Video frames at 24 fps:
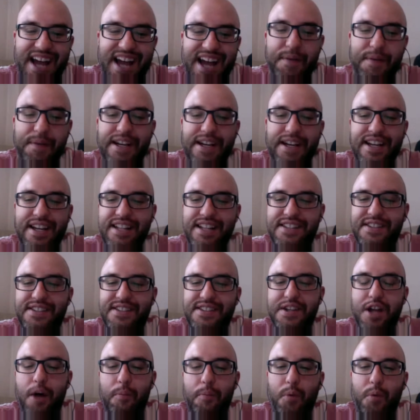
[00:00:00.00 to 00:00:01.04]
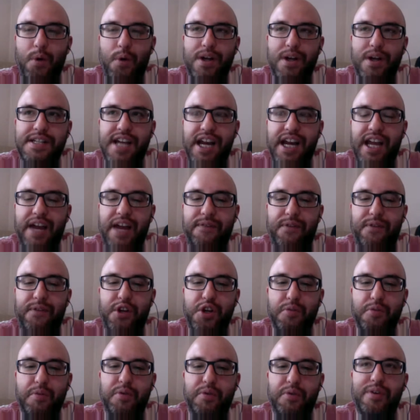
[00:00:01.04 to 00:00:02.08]
I mean, it's the number one decade for
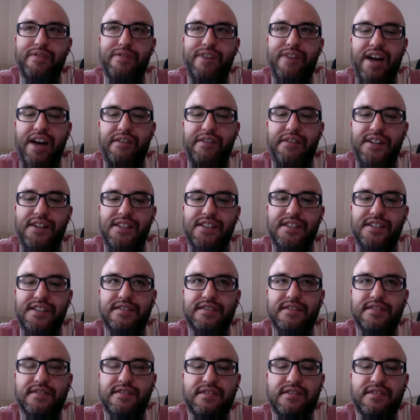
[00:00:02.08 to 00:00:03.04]
human revival.